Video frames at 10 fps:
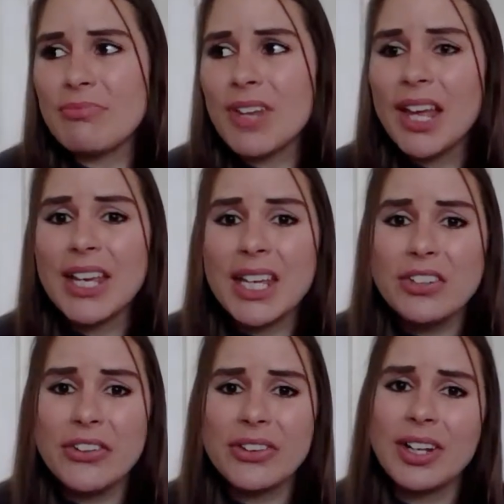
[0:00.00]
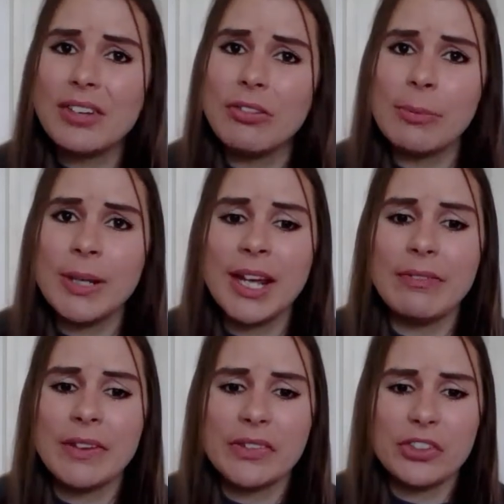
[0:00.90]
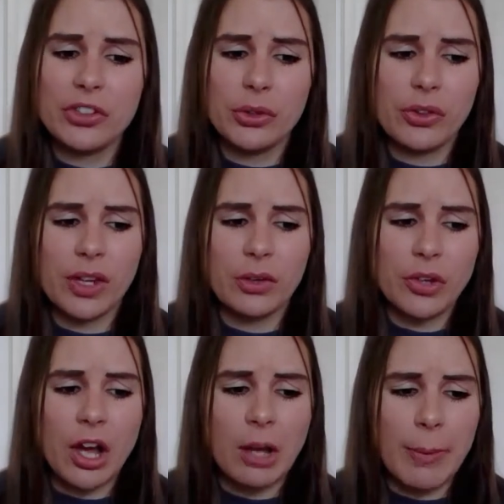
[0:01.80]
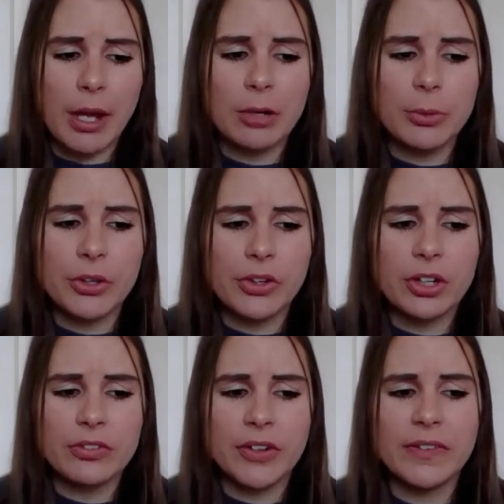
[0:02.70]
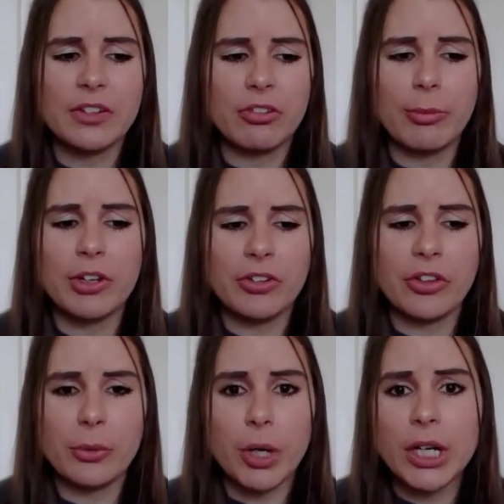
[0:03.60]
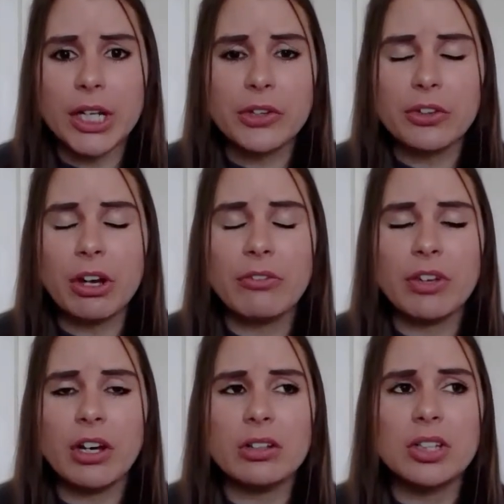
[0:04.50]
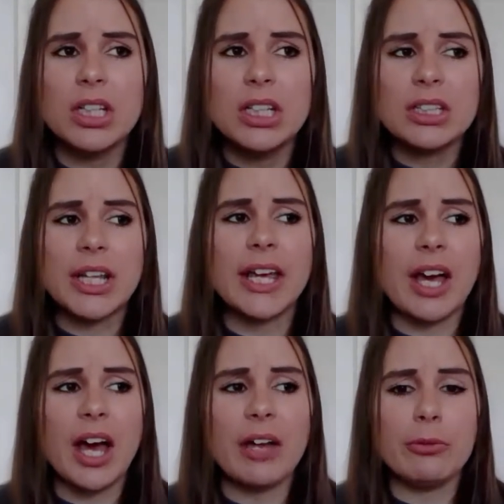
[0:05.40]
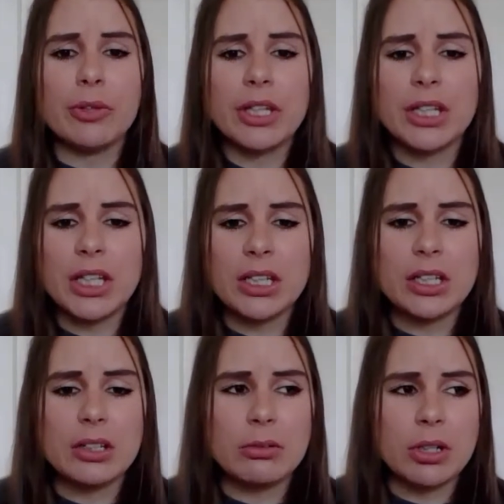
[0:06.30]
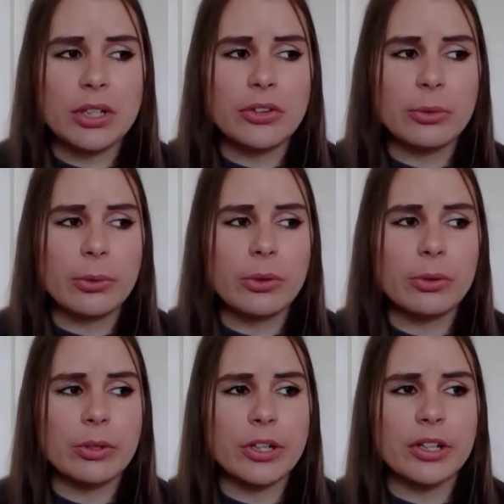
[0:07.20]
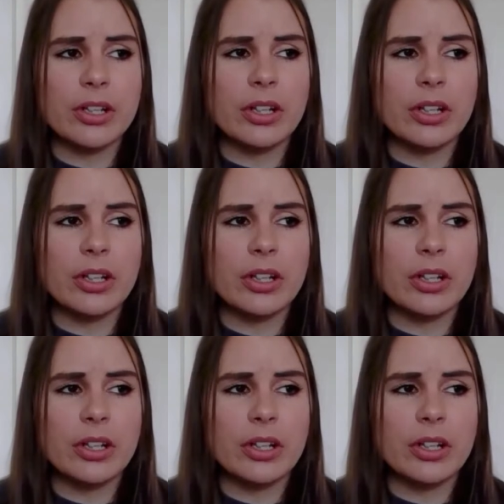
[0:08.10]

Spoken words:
again, just a lot of women have these issues and they don't talk about them, or it's hard to find the information that they're wanting. So I felt like I really needed and wanted to record